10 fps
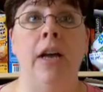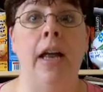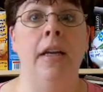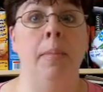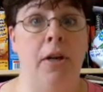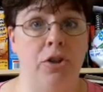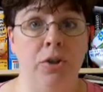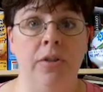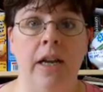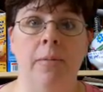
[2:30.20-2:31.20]
And you add in about
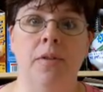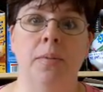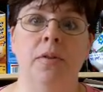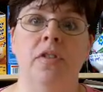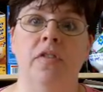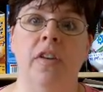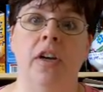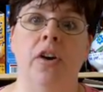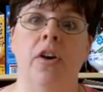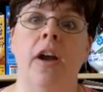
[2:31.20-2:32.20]
2 tablespoons of
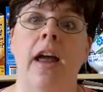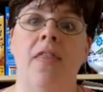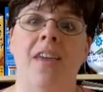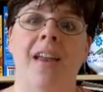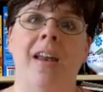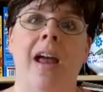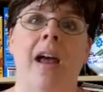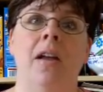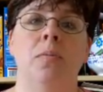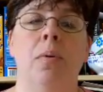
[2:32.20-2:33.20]
vinegar, and then
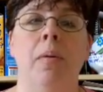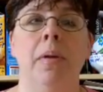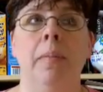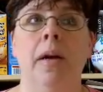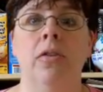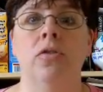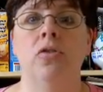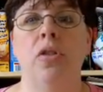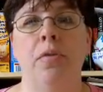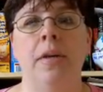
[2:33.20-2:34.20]
add probably
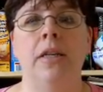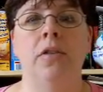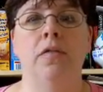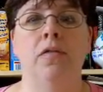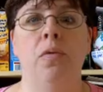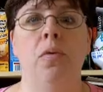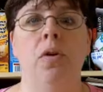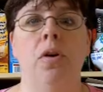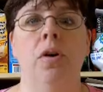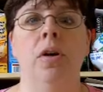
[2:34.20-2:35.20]
about 3 to
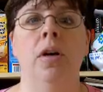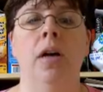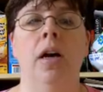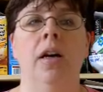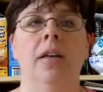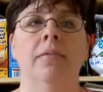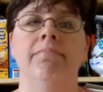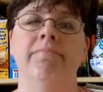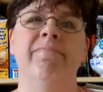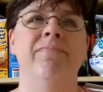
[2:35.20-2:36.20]
4,
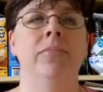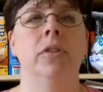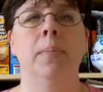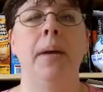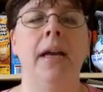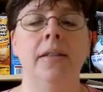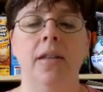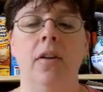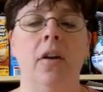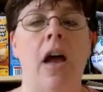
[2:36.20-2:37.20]
depends
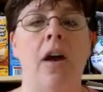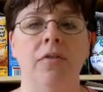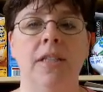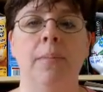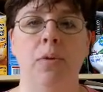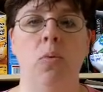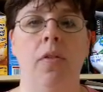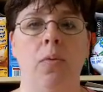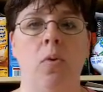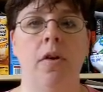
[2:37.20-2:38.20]
on how deep you
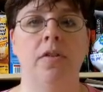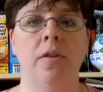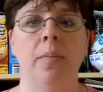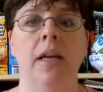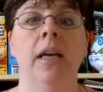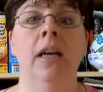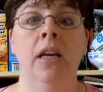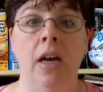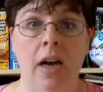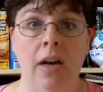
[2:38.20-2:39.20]
want the water to be,